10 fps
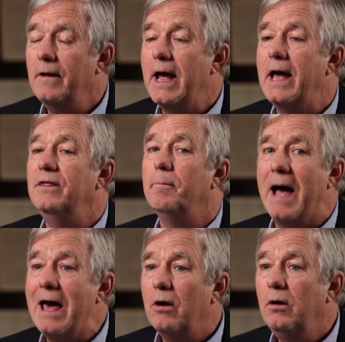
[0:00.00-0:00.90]
And the
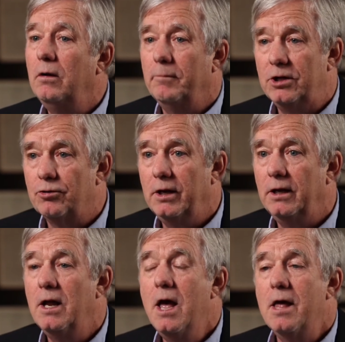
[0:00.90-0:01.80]
battle
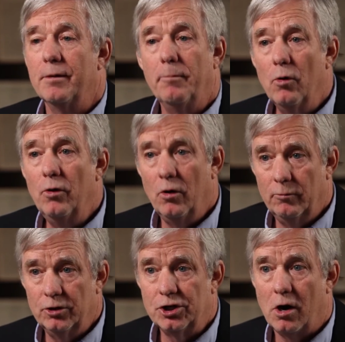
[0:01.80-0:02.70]
between the Bonhomme
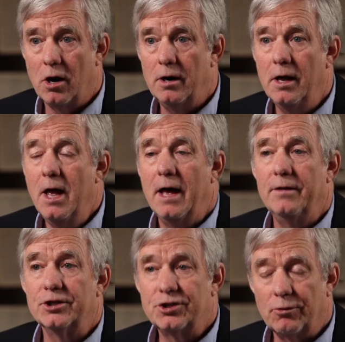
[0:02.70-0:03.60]
Richard and
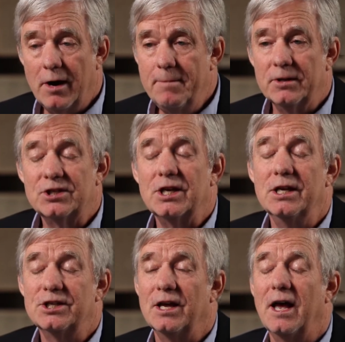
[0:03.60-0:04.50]
the Serapis
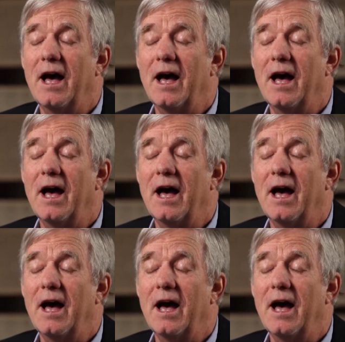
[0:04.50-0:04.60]
is a,